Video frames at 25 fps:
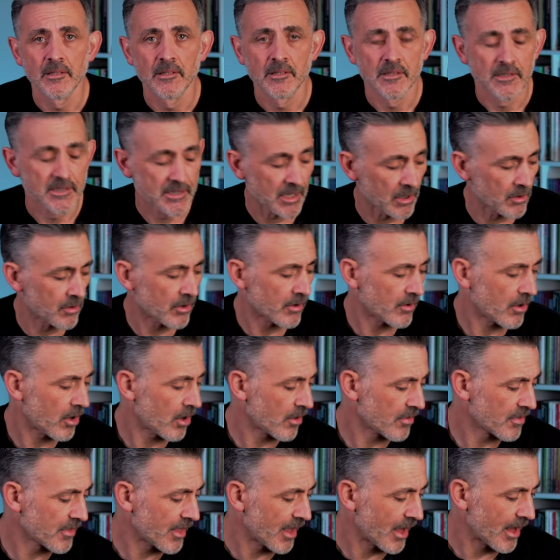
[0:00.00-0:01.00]
So,
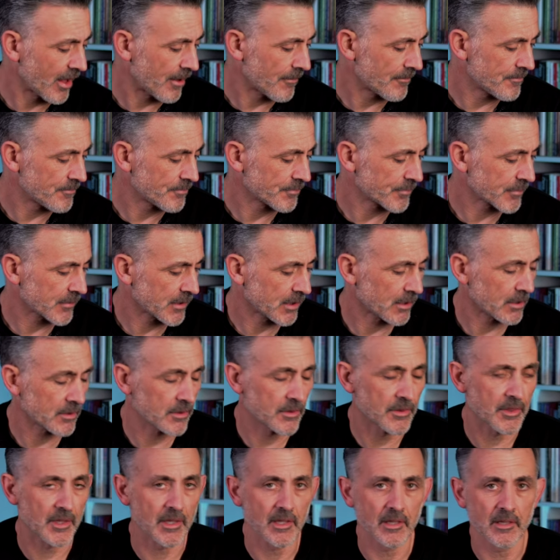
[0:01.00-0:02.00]
on that,
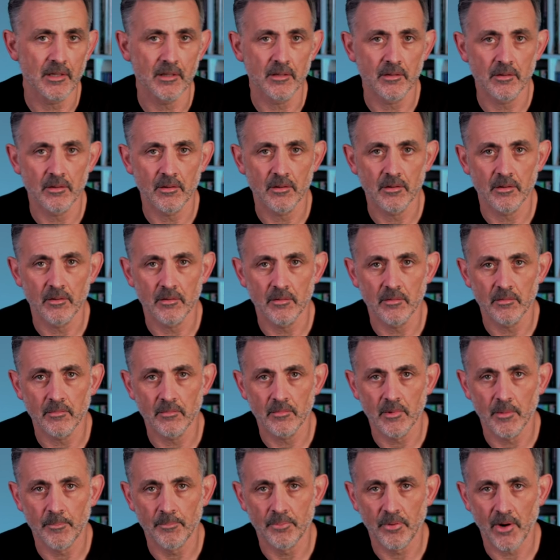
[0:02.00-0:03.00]
the
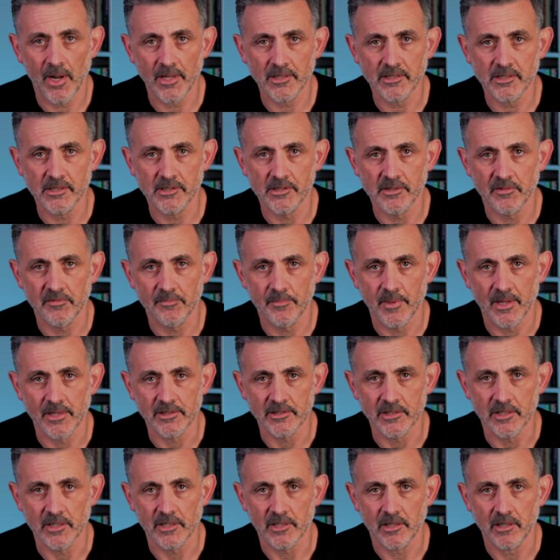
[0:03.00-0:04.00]
the practice of
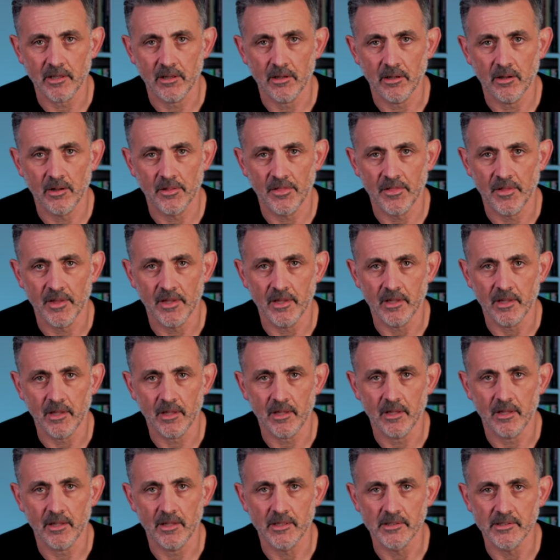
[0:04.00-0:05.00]
magic, I think,
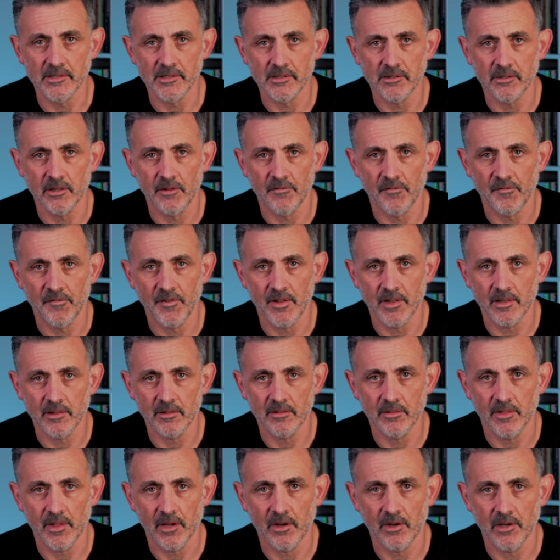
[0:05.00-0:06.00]
is the
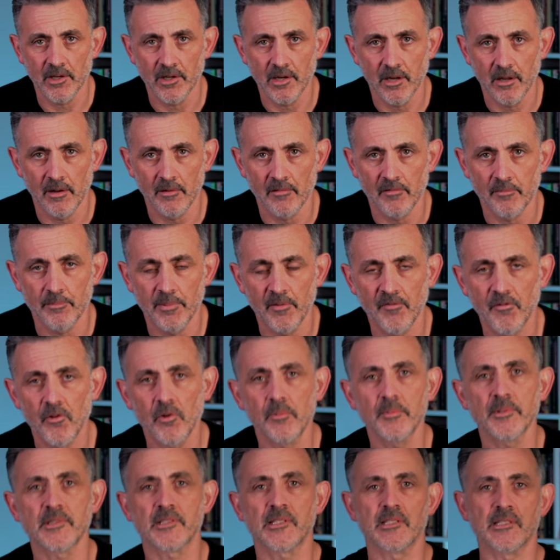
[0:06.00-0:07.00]
thing that I love.
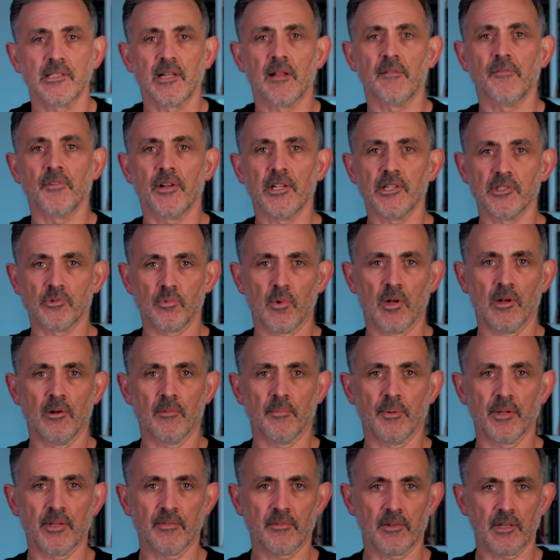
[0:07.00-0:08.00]
Performance is lovely as well,
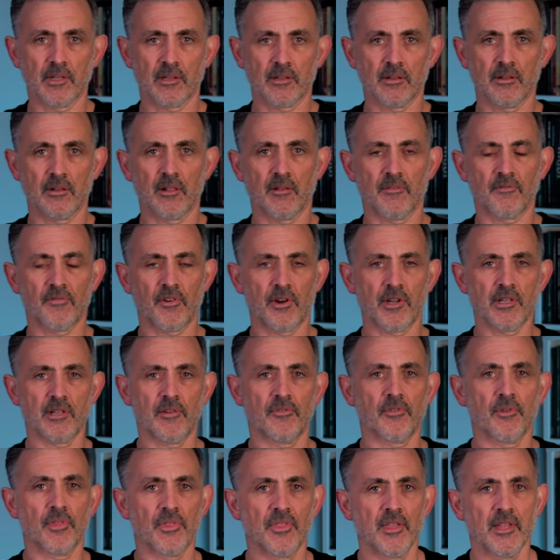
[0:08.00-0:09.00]
but it, they're very
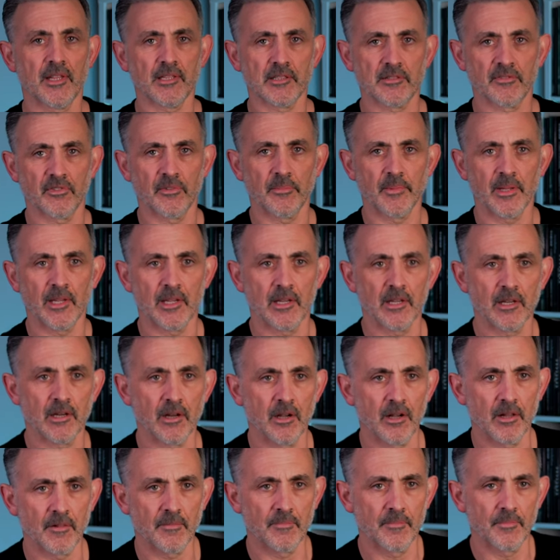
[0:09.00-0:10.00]
different things for me. And
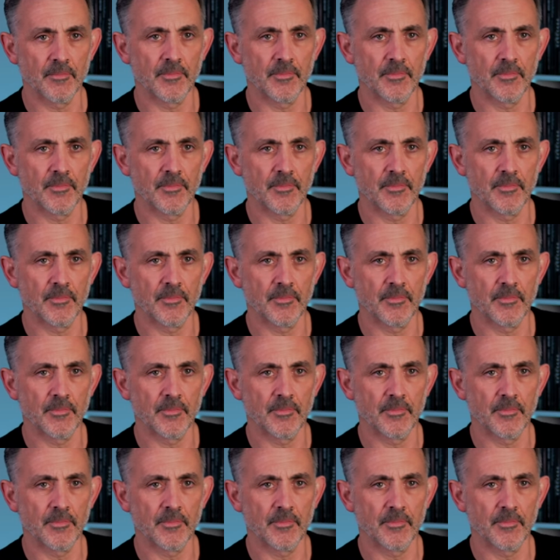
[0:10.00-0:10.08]
I,